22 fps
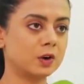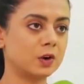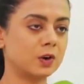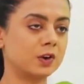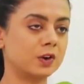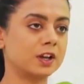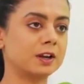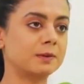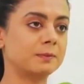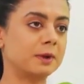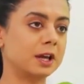or
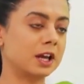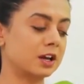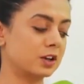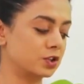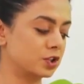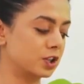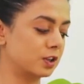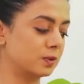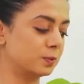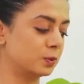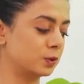you can make a
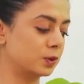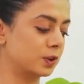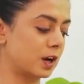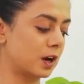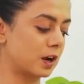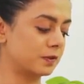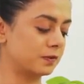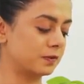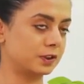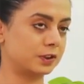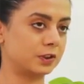Chin
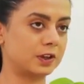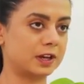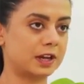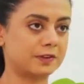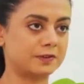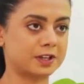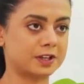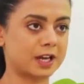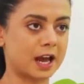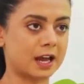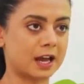Mudra with your
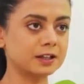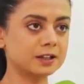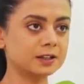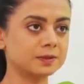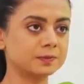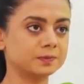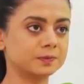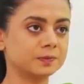left hand,